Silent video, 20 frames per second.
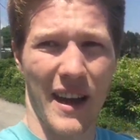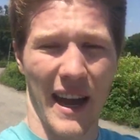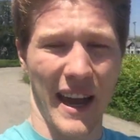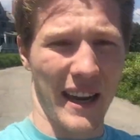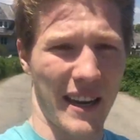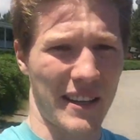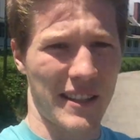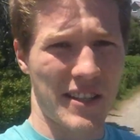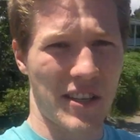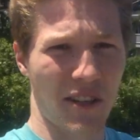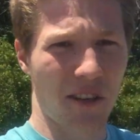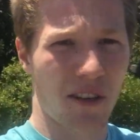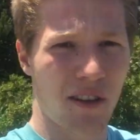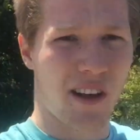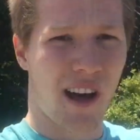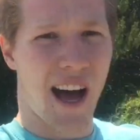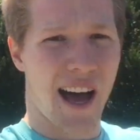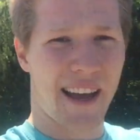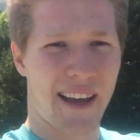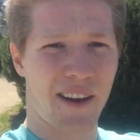and
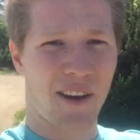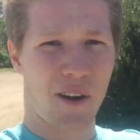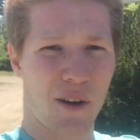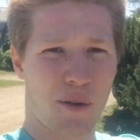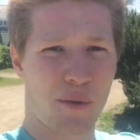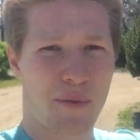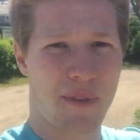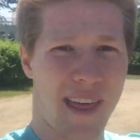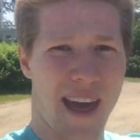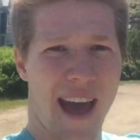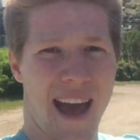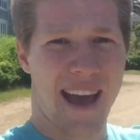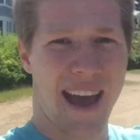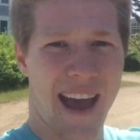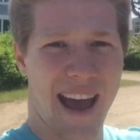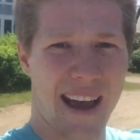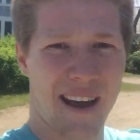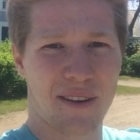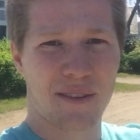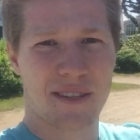until I own that
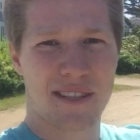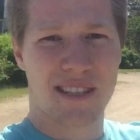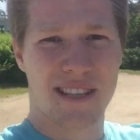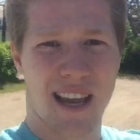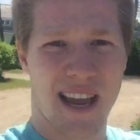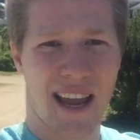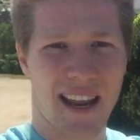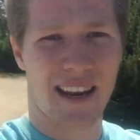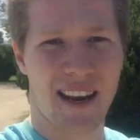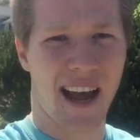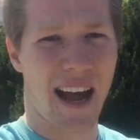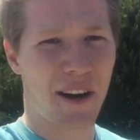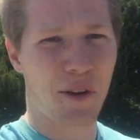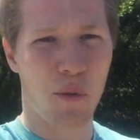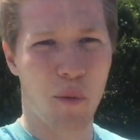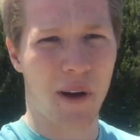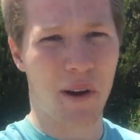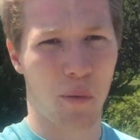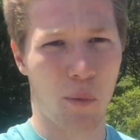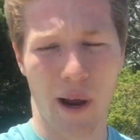house, and I
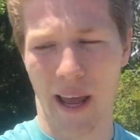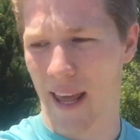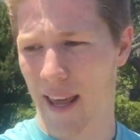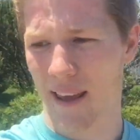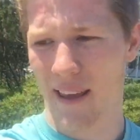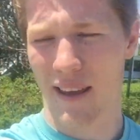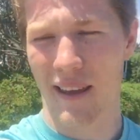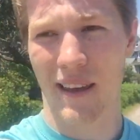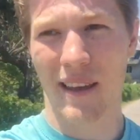don't want to wait,